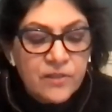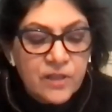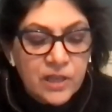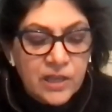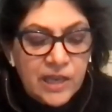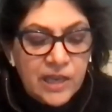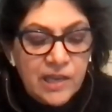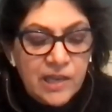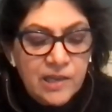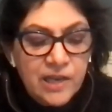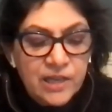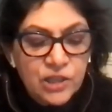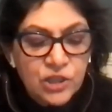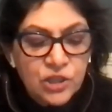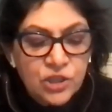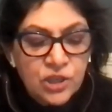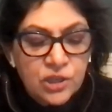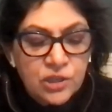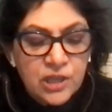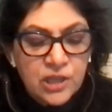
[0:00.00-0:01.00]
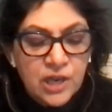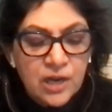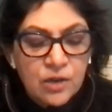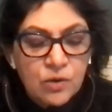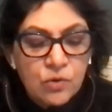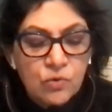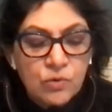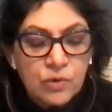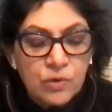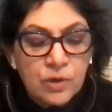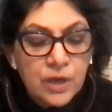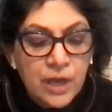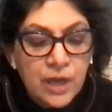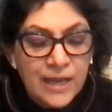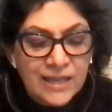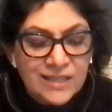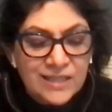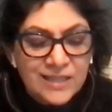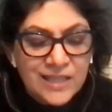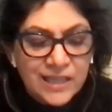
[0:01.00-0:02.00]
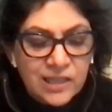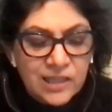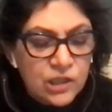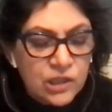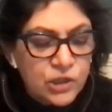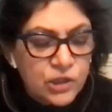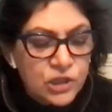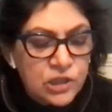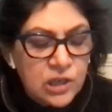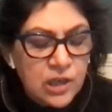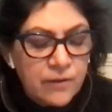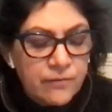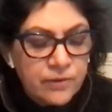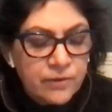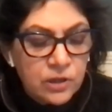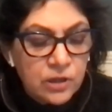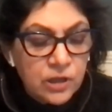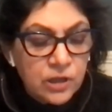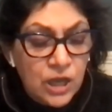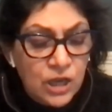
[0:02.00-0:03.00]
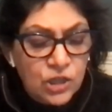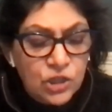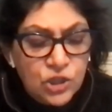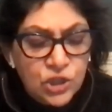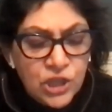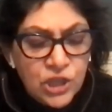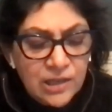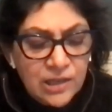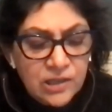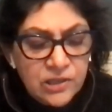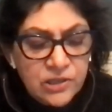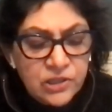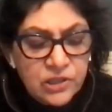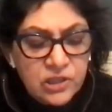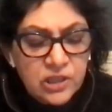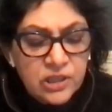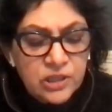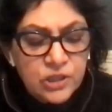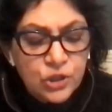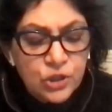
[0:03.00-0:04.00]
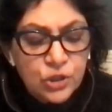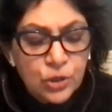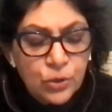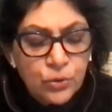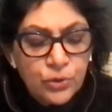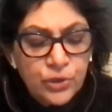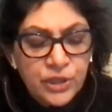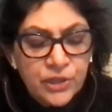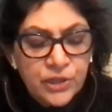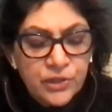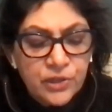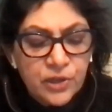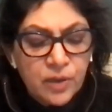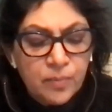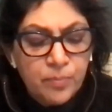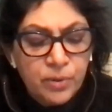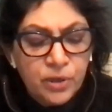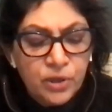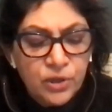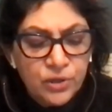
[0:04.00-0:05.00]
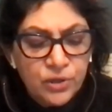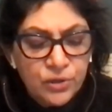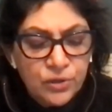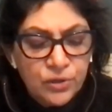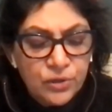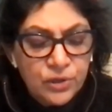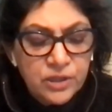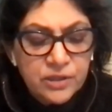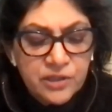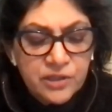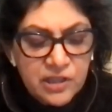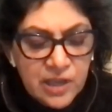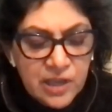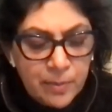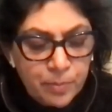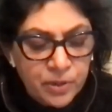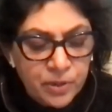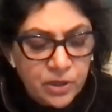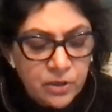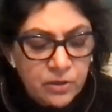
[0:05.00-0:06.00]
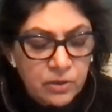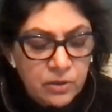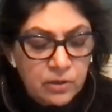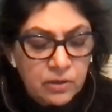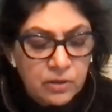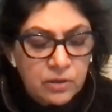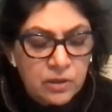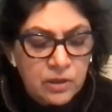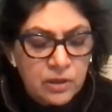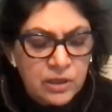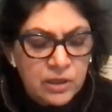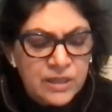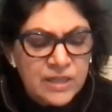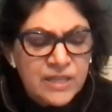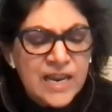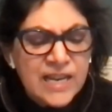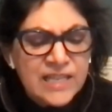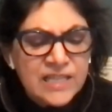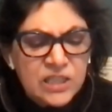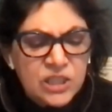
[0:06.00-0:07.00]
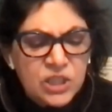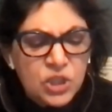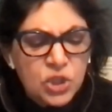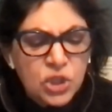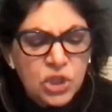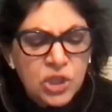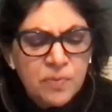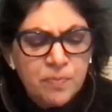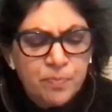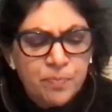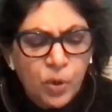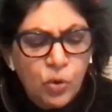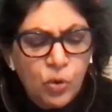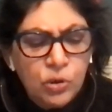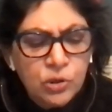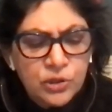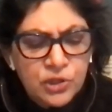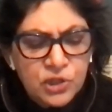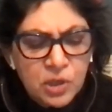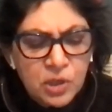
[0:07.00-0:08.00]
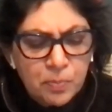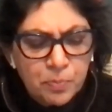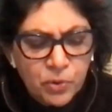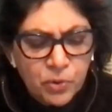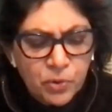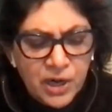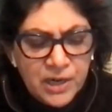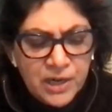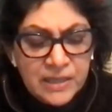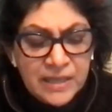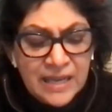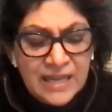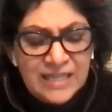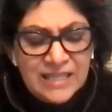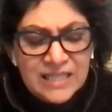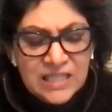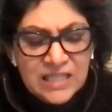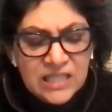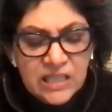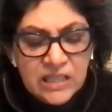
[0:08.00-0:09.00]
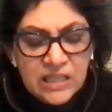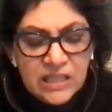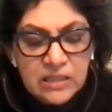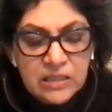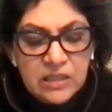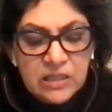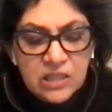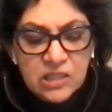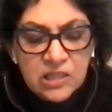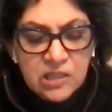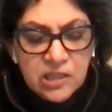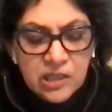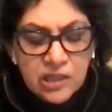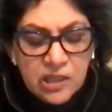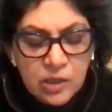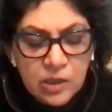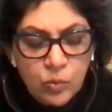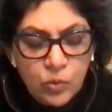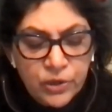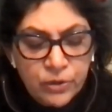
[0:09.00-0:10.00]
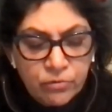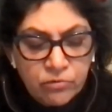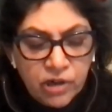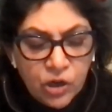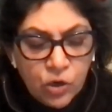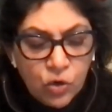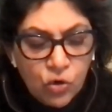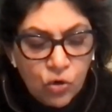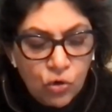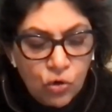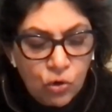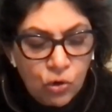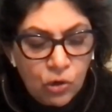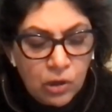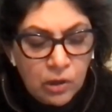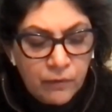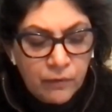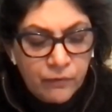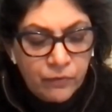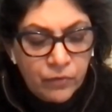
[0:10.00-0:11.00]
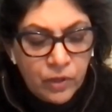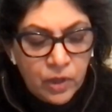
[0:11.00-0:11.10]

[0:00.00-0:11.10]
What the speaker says: The cane-ashed town, ticklish lover, jealous custodian, a blue in sepia. Nights, she bolts upright, skin sticky with recall.